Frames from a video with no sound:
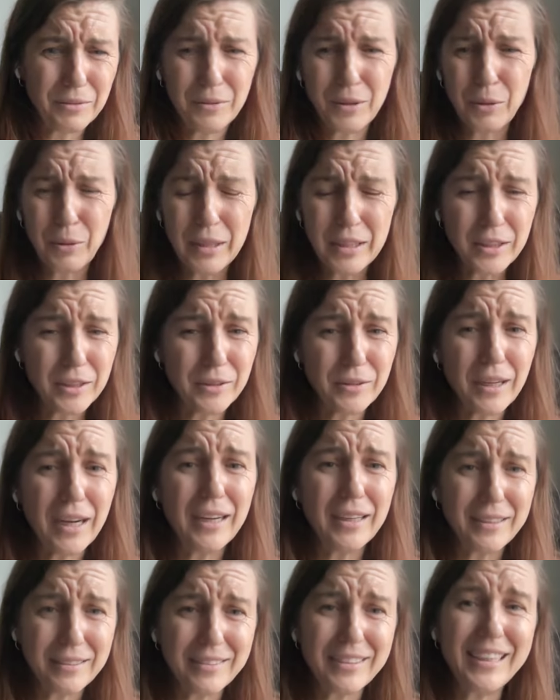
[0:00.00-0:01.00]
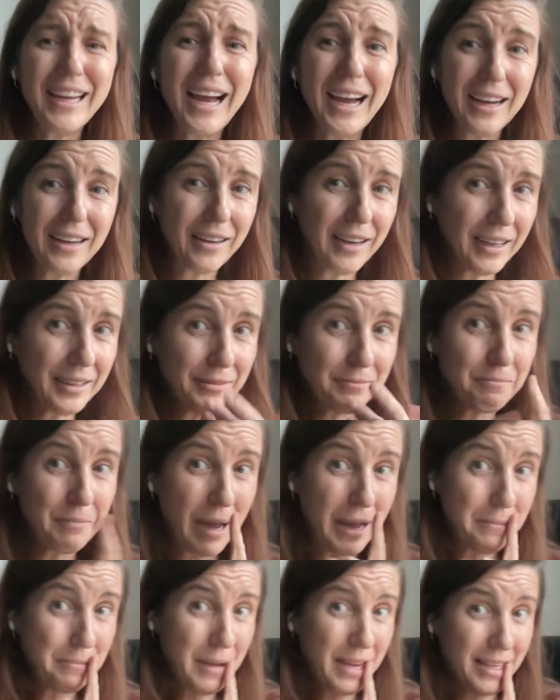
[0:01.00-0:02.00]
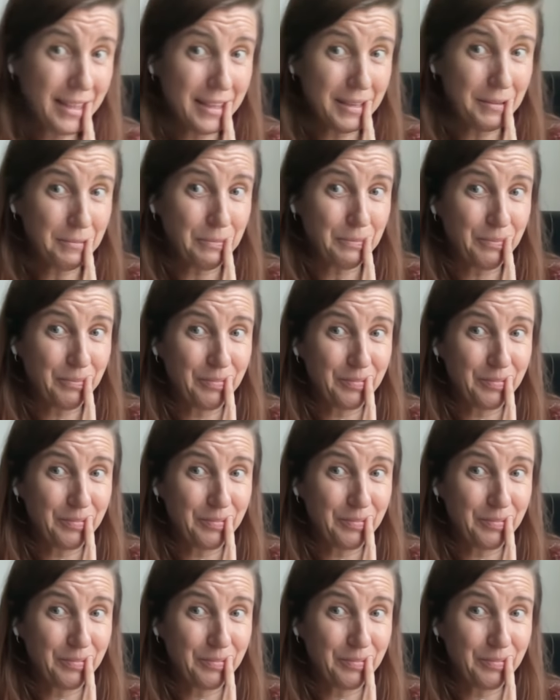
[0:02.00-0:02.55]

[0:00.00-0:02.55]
what do I do? I, yeah, I, I make them.